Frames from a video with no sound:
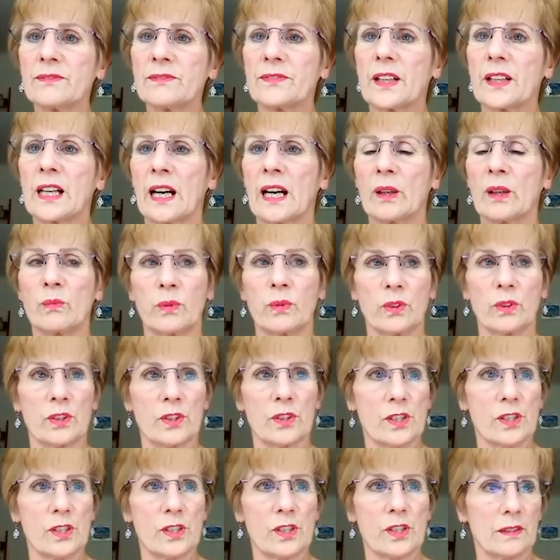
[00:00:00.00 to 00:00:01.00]
I would
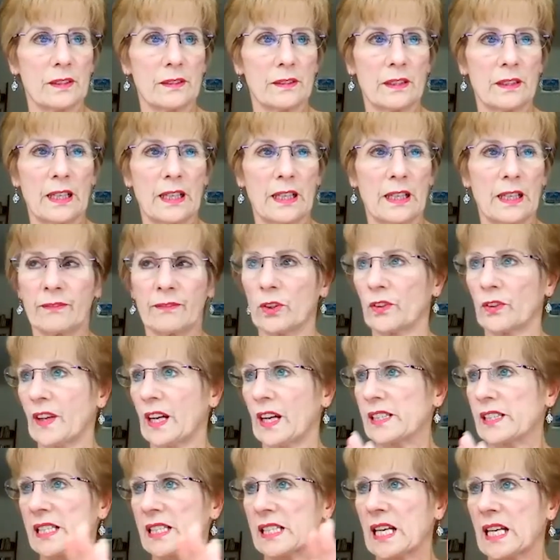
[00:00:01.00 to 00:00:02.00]
have all that
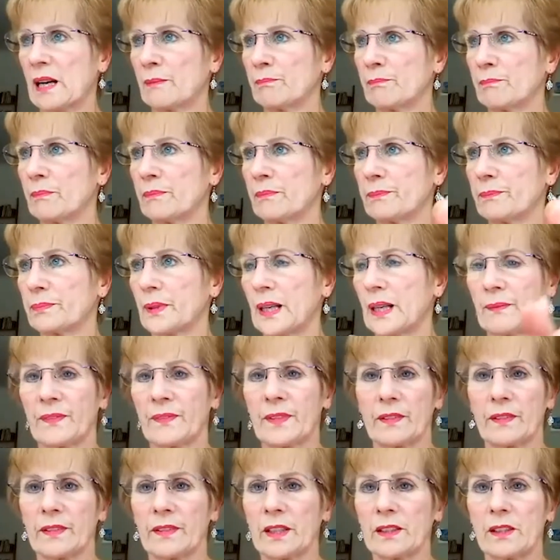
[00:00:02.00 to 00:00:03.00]
scam from
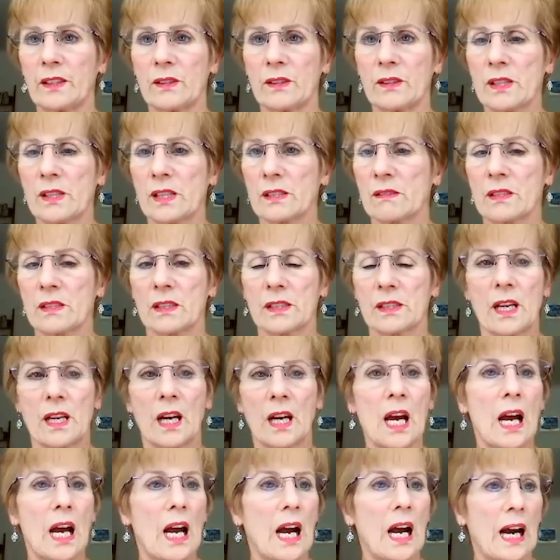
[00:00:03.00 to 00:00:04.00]
that they use at such.
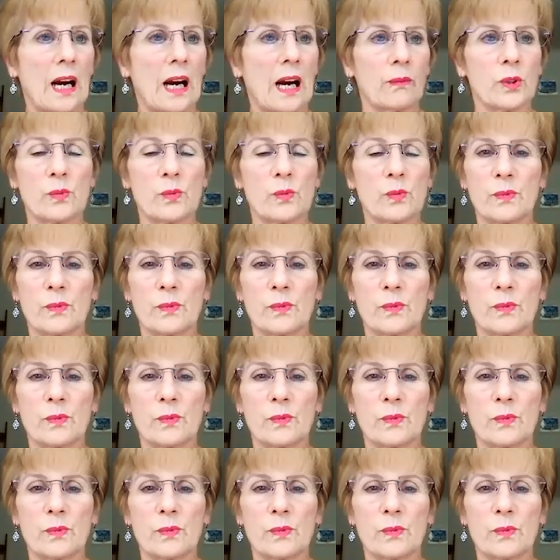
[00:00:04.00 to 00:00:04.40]
I would